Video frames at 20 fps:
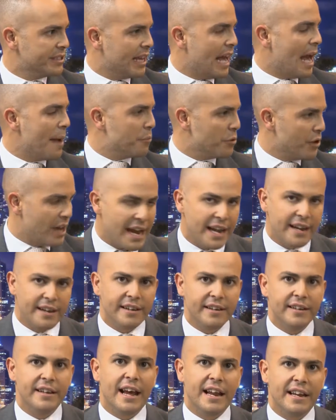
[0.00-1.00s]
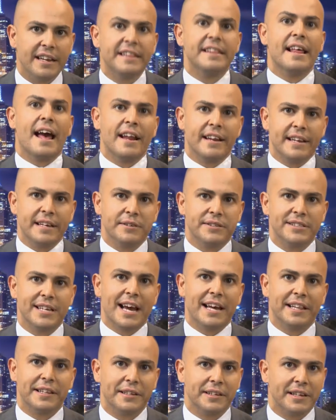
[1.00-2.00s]
apprehended, and in that he's
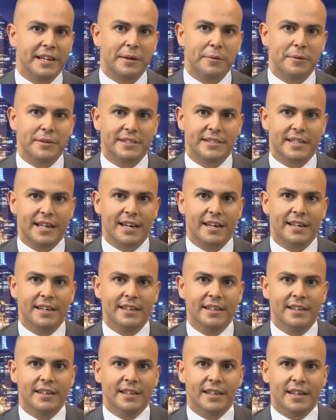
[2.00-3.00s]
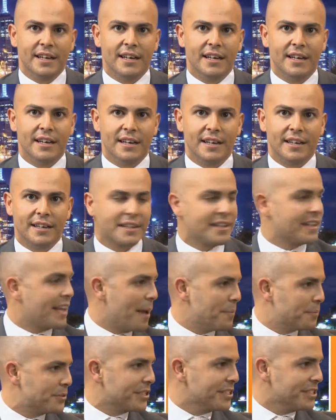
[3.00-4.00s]
saying that he was
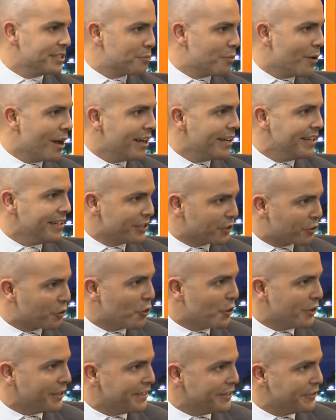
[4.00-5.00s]
capsicum sprayed in the groin